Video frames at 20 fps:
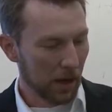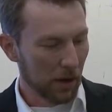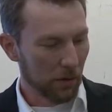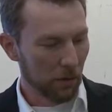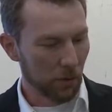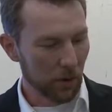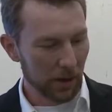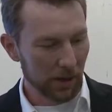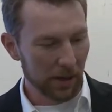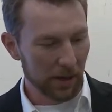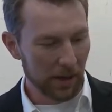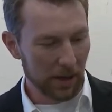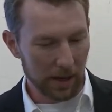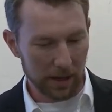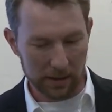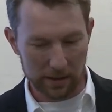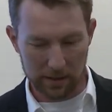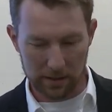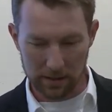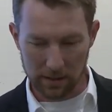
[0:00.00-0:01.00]
really,
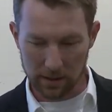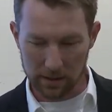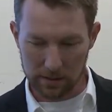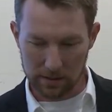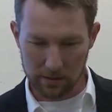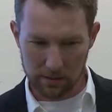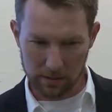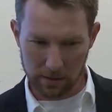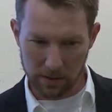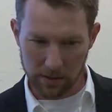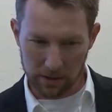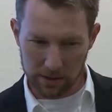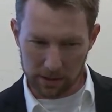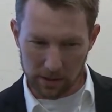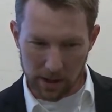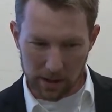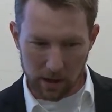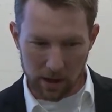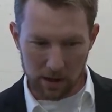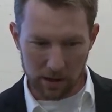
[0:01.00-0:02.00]
it's, it's, there's a
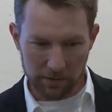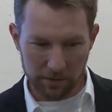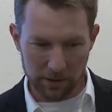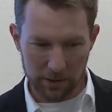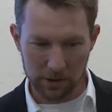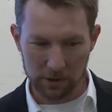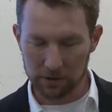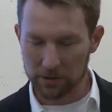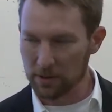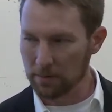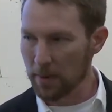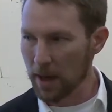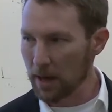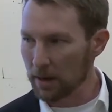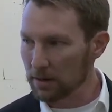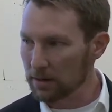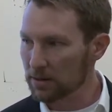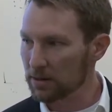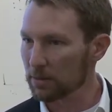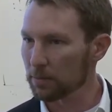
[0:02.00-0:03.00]
lot of artificial
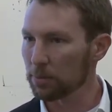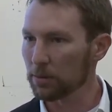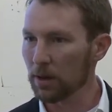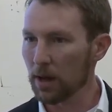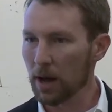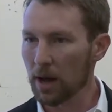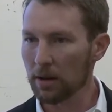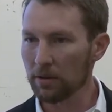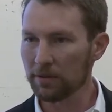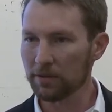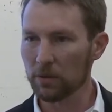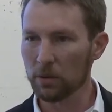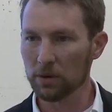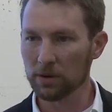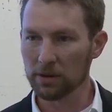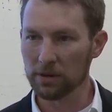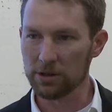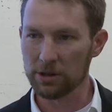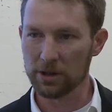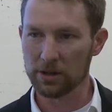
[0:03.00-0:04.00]
demand and supply for
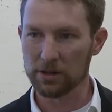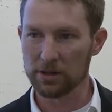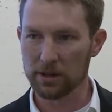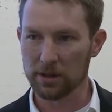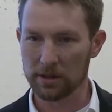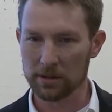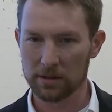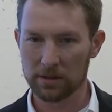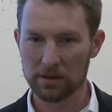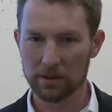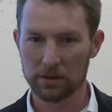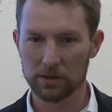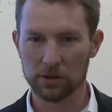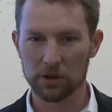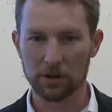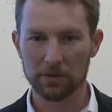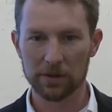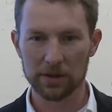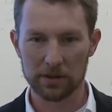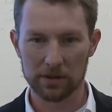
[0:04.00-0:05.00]
logistics
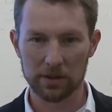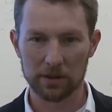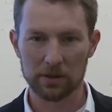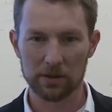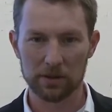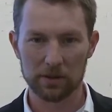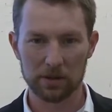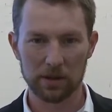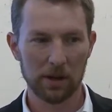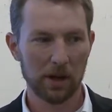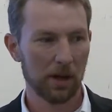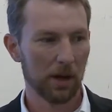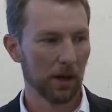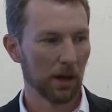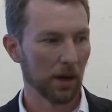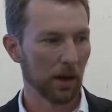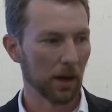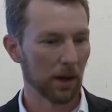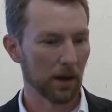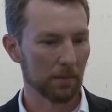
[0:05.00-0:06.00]
services.
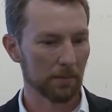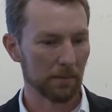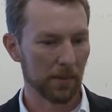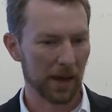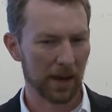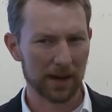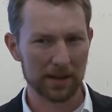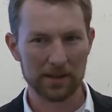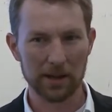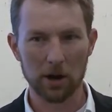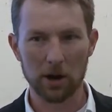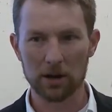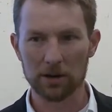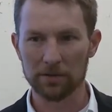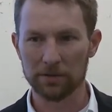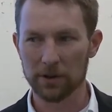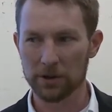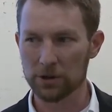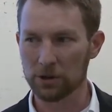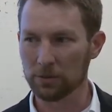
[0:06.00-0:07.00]
Um, and I say
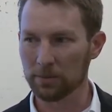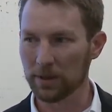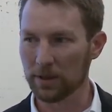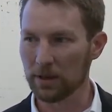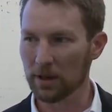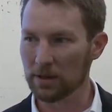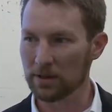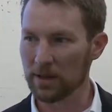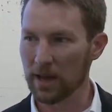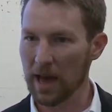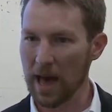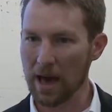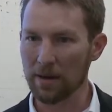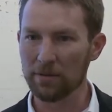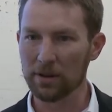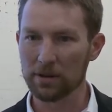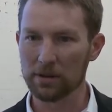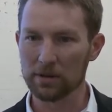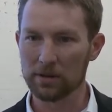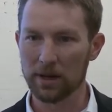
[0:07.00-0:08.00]
artificial because they
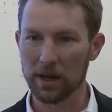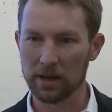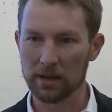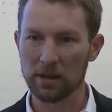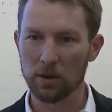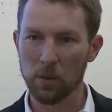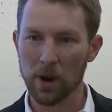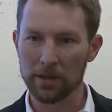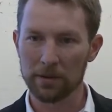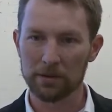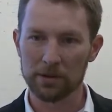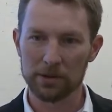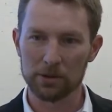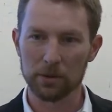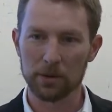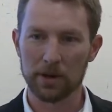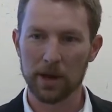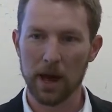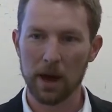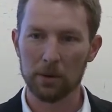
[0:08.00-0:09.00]
haven't taken the weather into
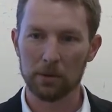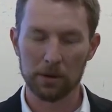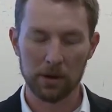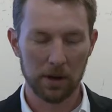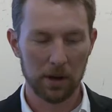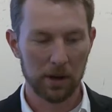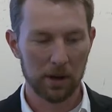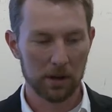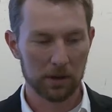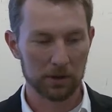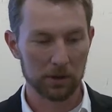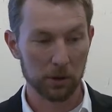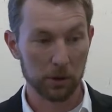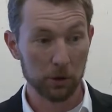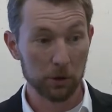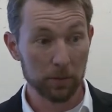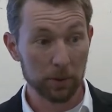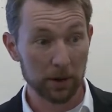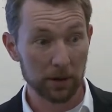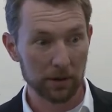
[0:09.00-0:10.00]
account. So
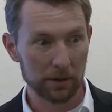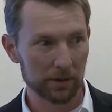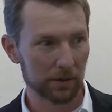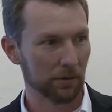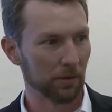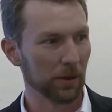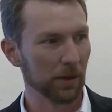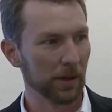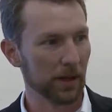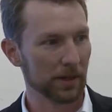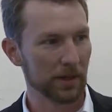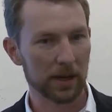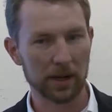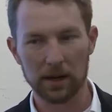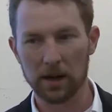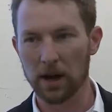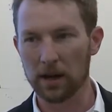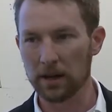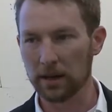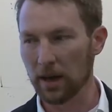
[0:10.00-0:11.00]
Uber really is at a
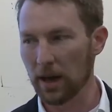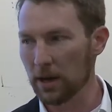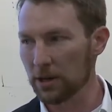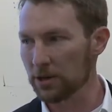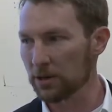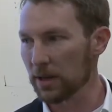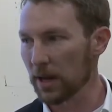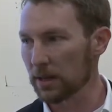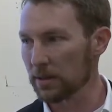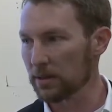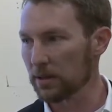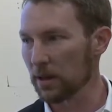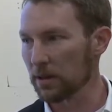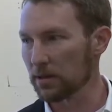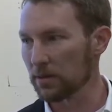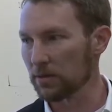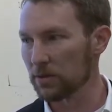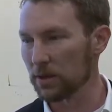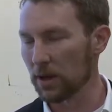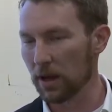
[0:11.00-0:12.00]
cutting edge in that
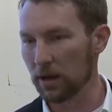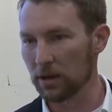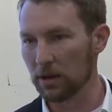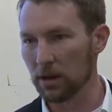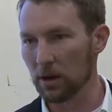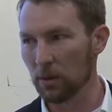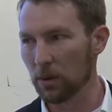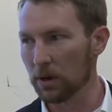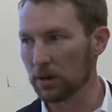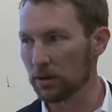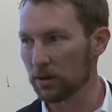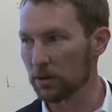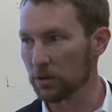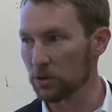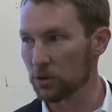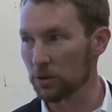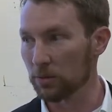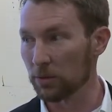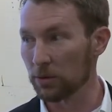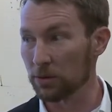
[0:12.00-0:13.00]
sense of saying, you know what,
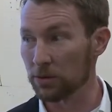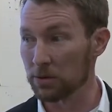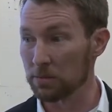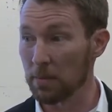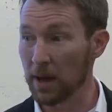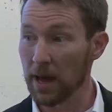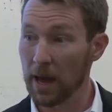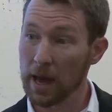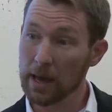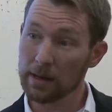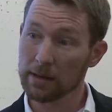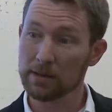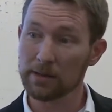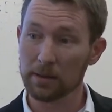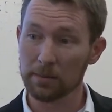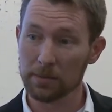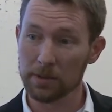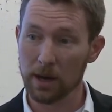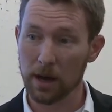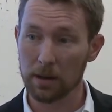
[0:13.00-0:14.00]
consumers may hate it
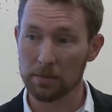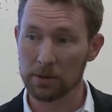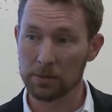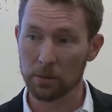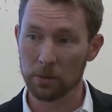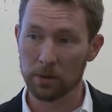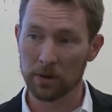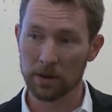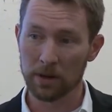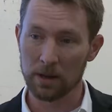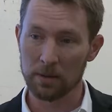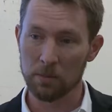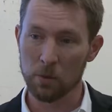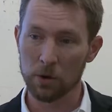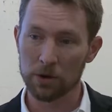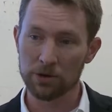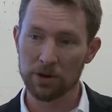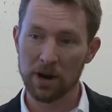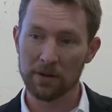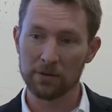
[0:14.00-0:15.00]
sometimes, but we're going to get
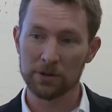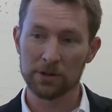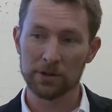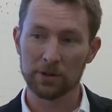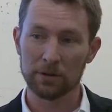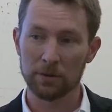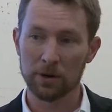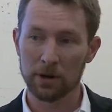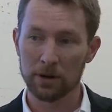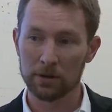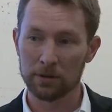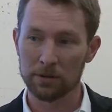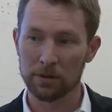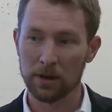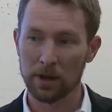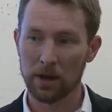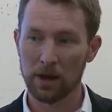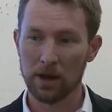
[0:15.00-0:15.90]
more drivers on the road